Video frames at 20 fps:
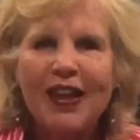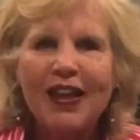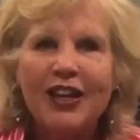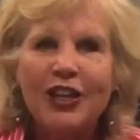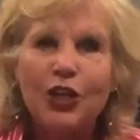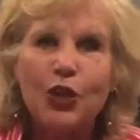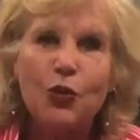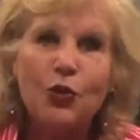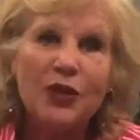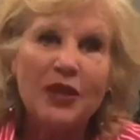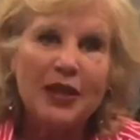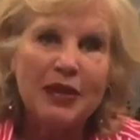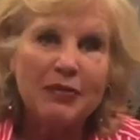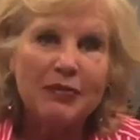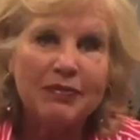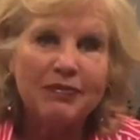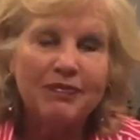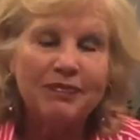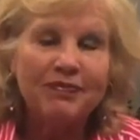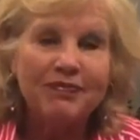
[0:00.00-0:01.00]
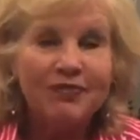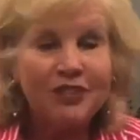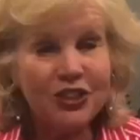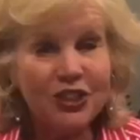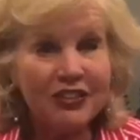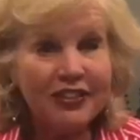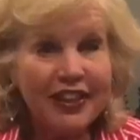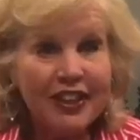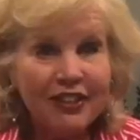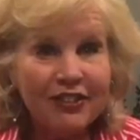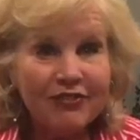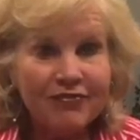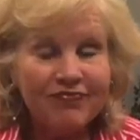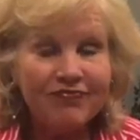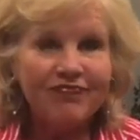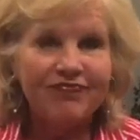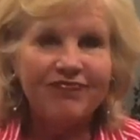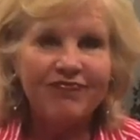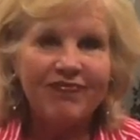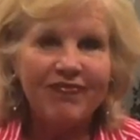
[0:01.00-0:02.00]
you were the cheerleader,
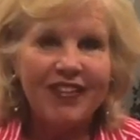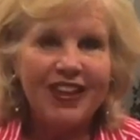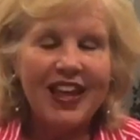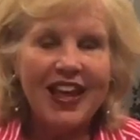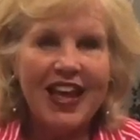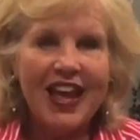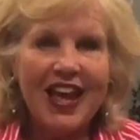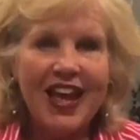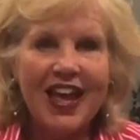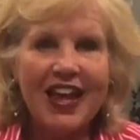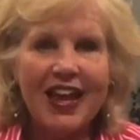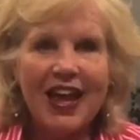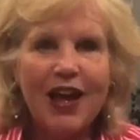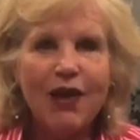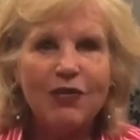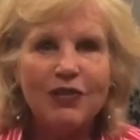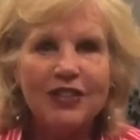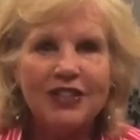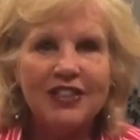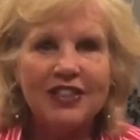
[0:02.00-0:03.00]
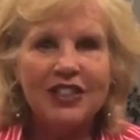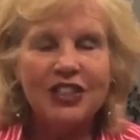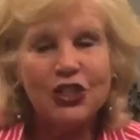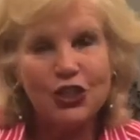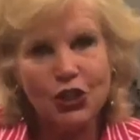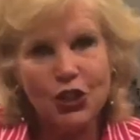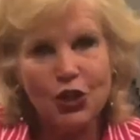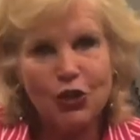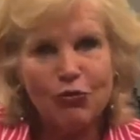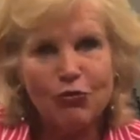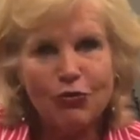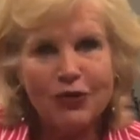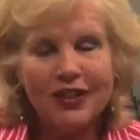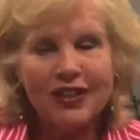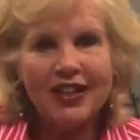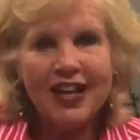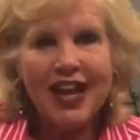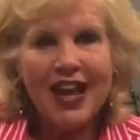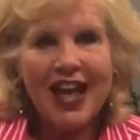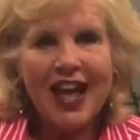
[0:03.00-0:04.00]
and I was the stern
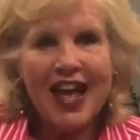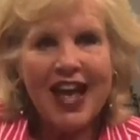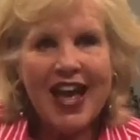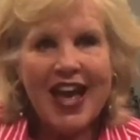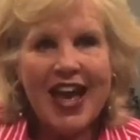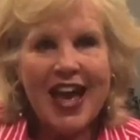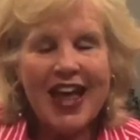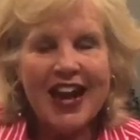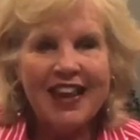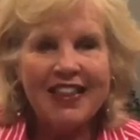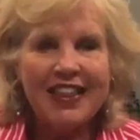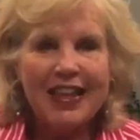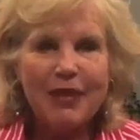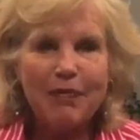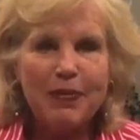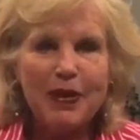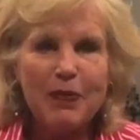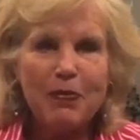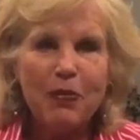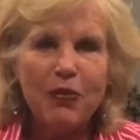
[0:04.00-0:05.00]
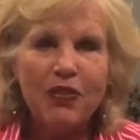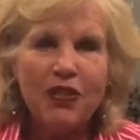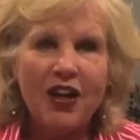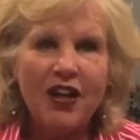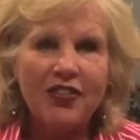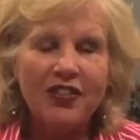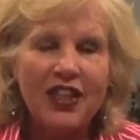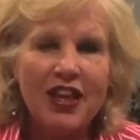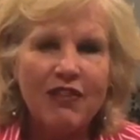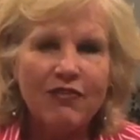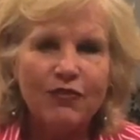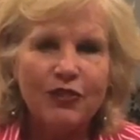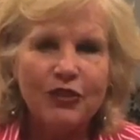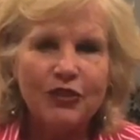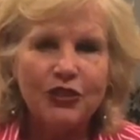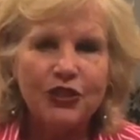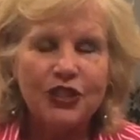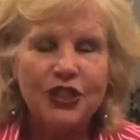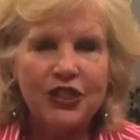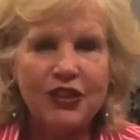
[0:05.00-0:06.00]
one. And I think people thought that
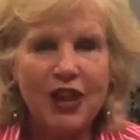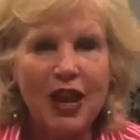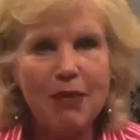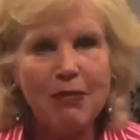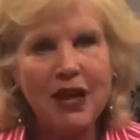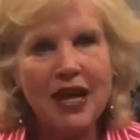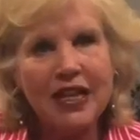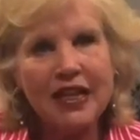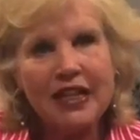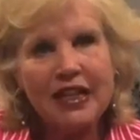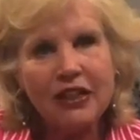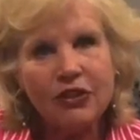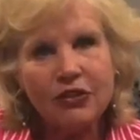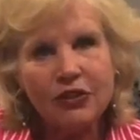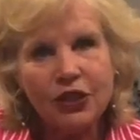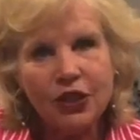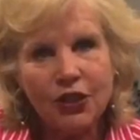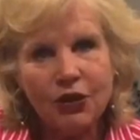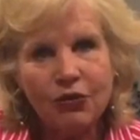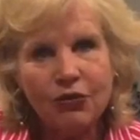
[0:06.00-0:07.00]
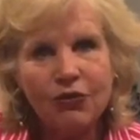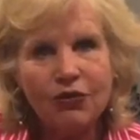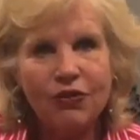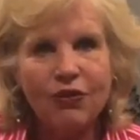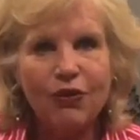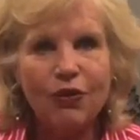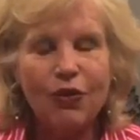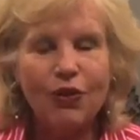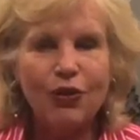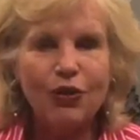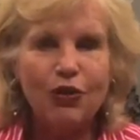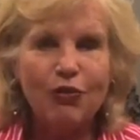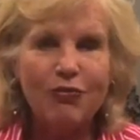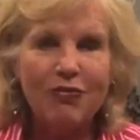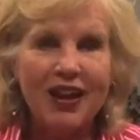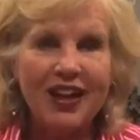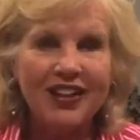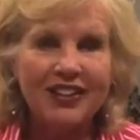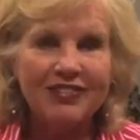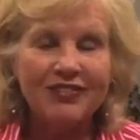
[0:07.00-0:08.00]
first year I might kill you, or you
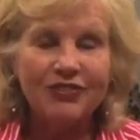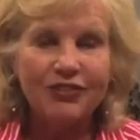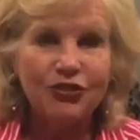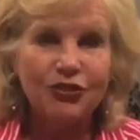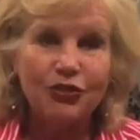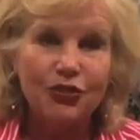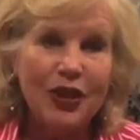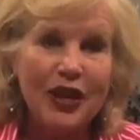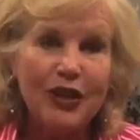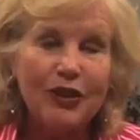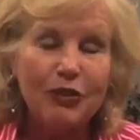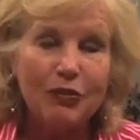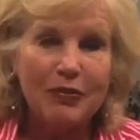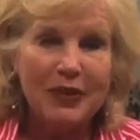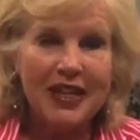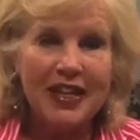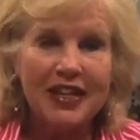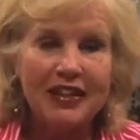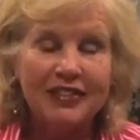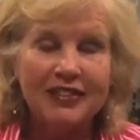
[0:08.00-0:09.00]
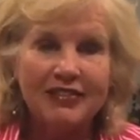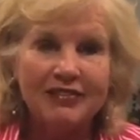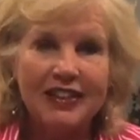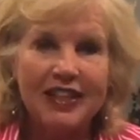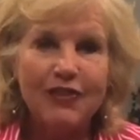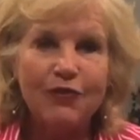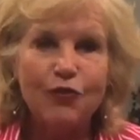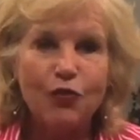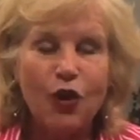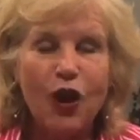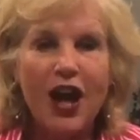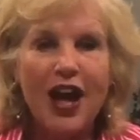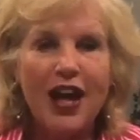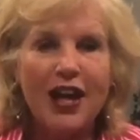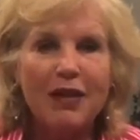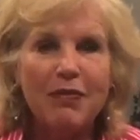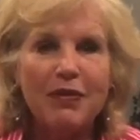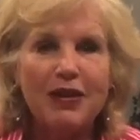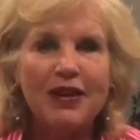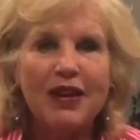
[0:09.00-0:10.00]
might strangle me and leave
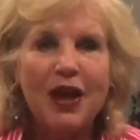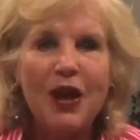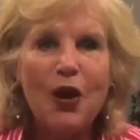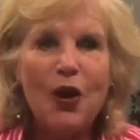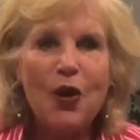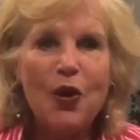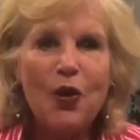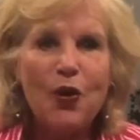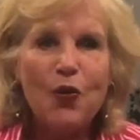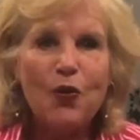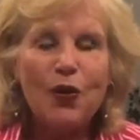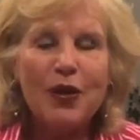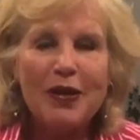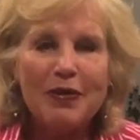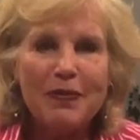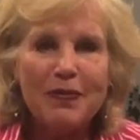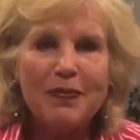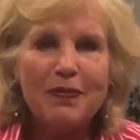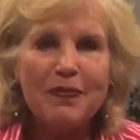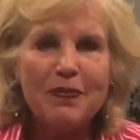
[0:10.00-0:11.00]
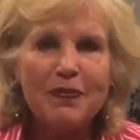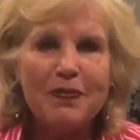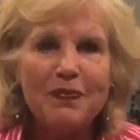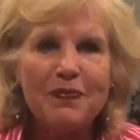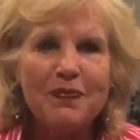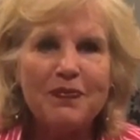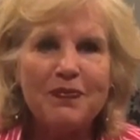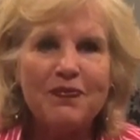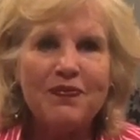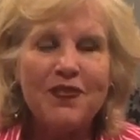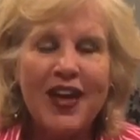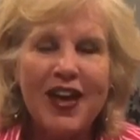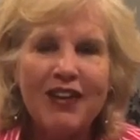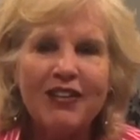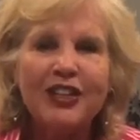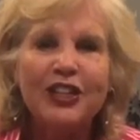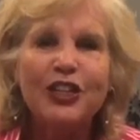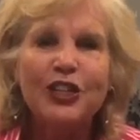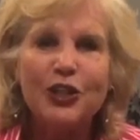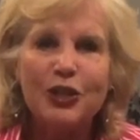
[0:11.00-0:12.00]
crying, but we found a